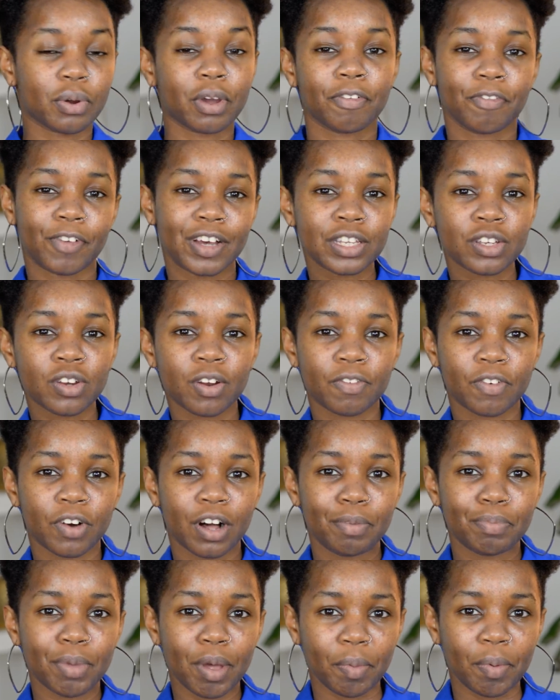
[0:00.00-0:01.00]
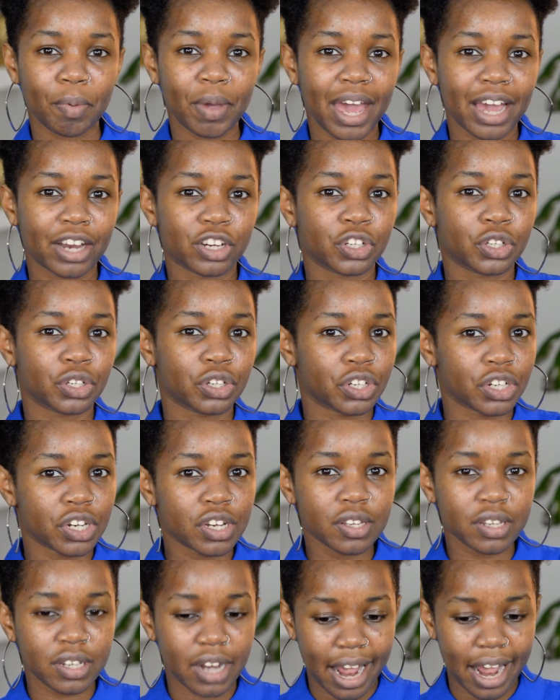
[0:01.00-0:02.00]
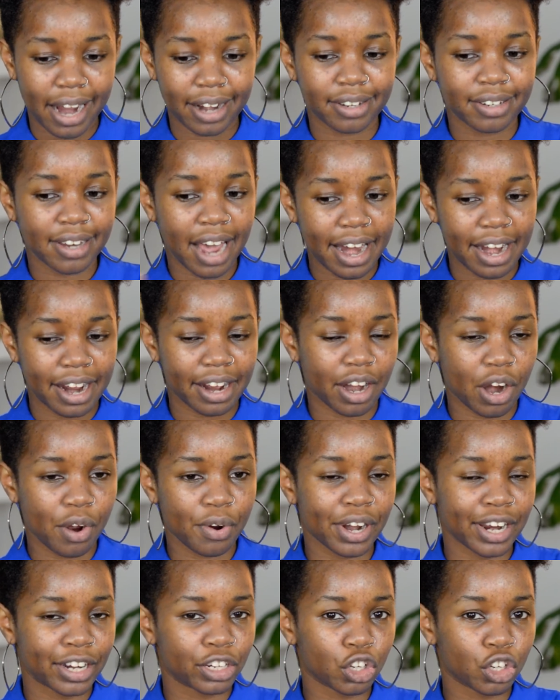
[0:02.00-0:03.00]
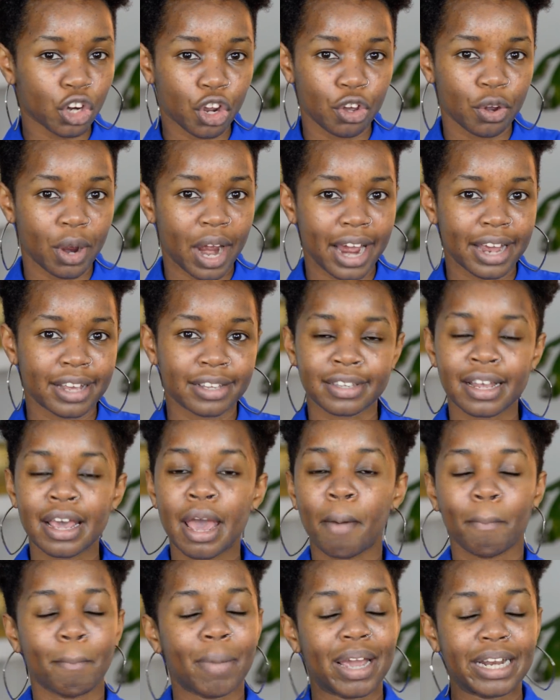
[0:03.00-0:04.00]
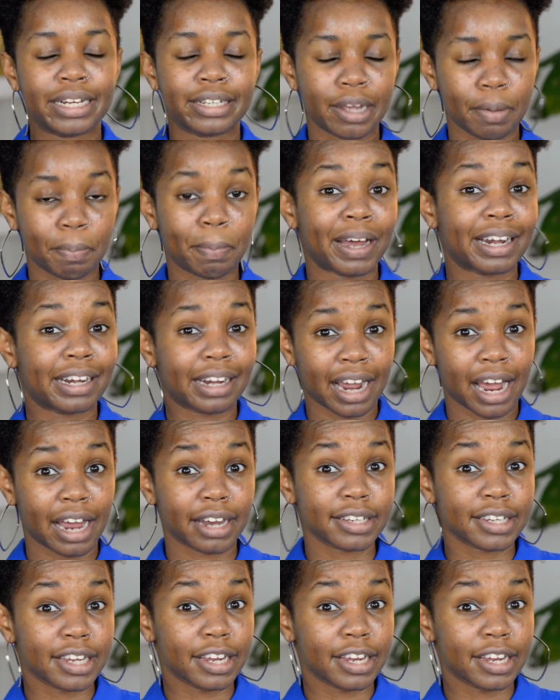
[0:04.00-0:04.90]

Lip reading: first of all, maybe I should just like turn around and show you guys my tapered cut